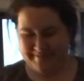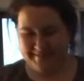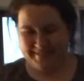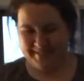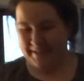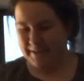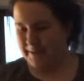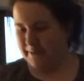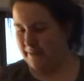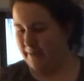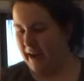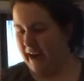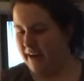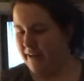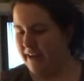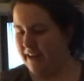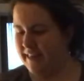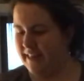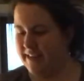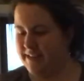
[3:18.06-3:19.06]
Oh wow,
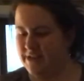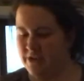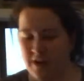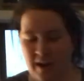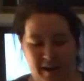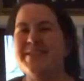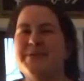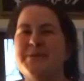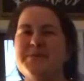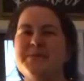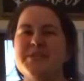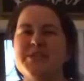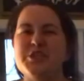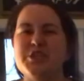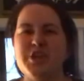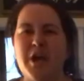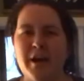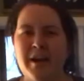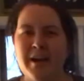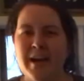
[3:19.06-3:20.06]
that's strong. So to
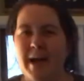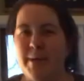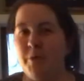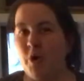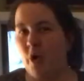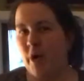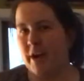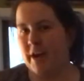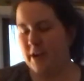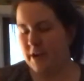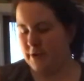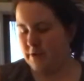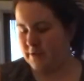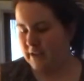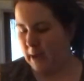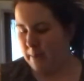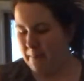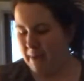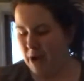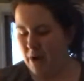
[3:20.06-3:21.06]
start, I'm going to use
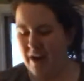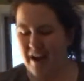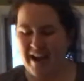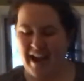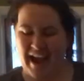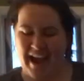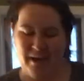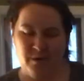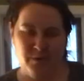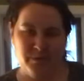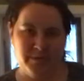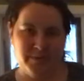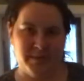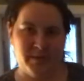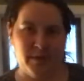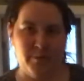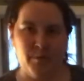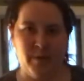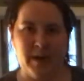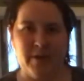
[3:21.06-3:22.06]
about an ounce
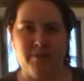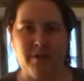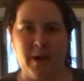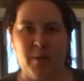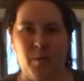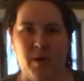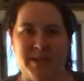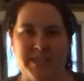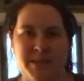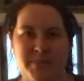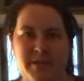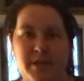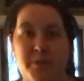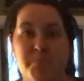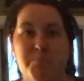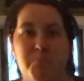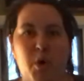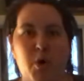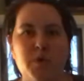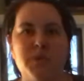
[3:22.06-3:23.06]
of whatever I want to be the
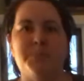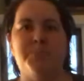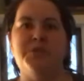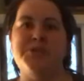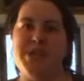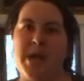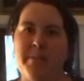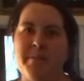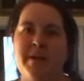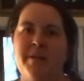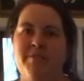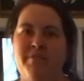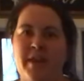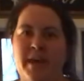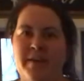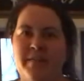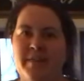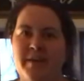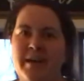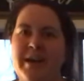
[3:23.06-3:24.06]
most predominant
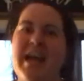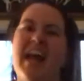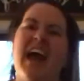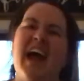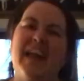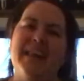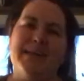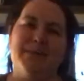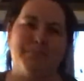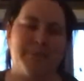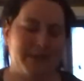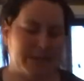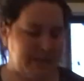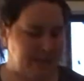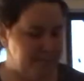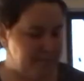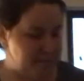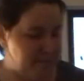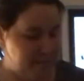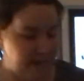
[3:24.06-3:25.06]
flavor, and then build
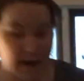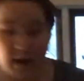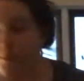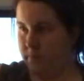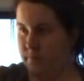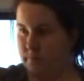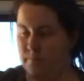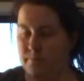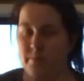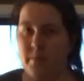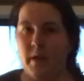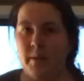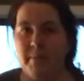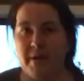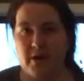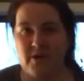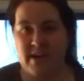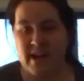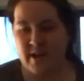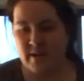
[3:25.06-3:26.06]
up from there.
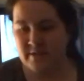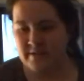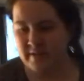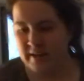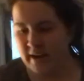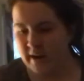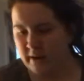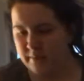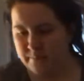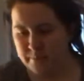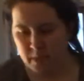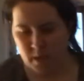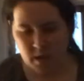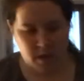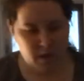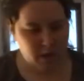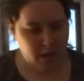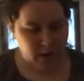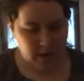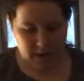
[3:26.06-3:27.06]
About an ounce there.
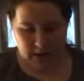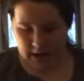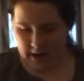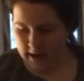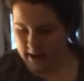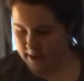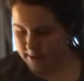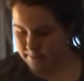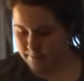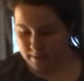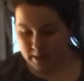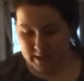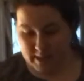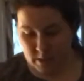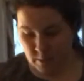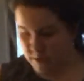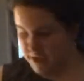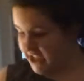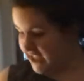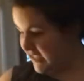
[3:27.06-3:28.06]
And then
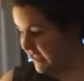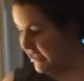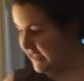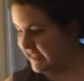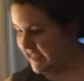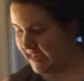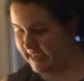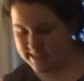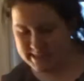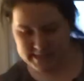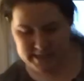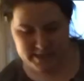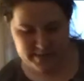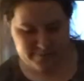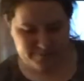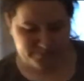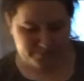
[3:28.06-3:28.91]
we're just gonna taste it.